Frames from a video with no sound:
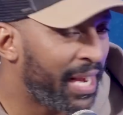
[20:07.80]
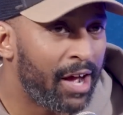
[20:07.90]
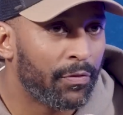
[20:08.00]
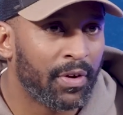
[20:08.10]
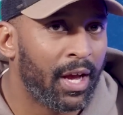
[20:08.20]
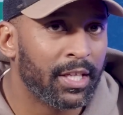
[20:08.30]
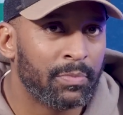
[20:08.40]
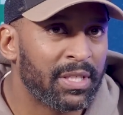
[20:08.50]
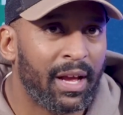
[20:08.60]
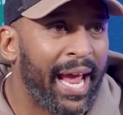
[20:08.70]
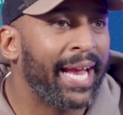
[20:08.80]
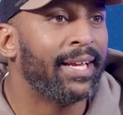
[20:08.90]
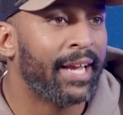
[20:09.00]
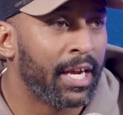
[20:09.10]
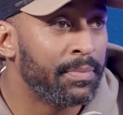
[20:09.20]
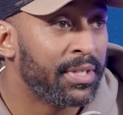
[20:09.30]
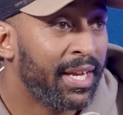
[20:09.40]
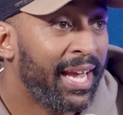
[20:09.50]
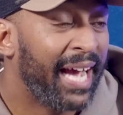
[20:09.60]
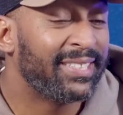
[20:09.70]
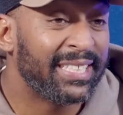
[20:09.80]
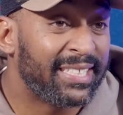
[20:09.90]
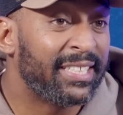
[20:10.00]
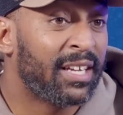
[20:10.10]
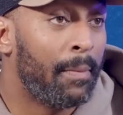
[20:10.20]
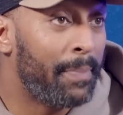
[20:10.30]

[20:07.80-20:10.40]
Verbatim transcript: out for like he's missed like eight games, and the since he's come